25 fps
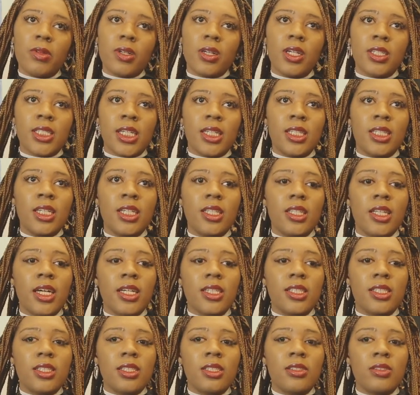because I think
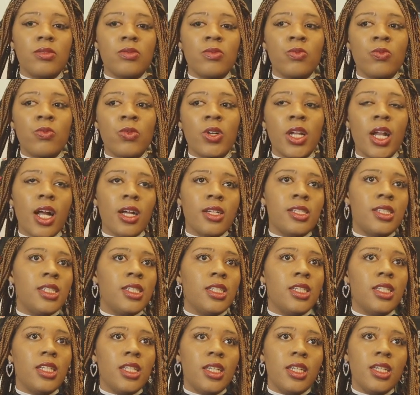that's what our
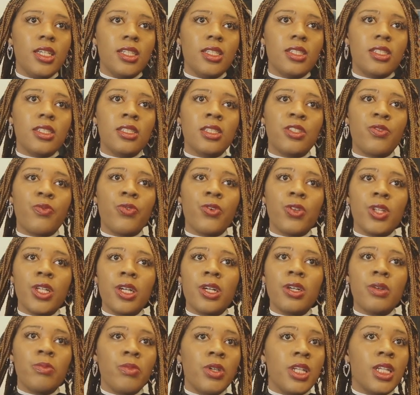city needs, is
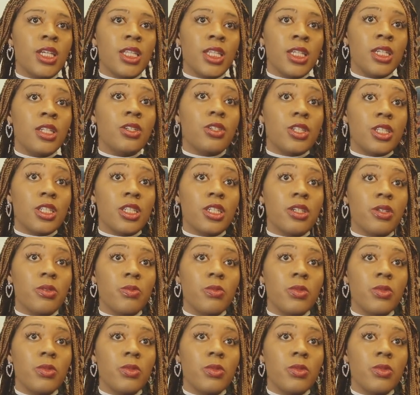fully committed leadership.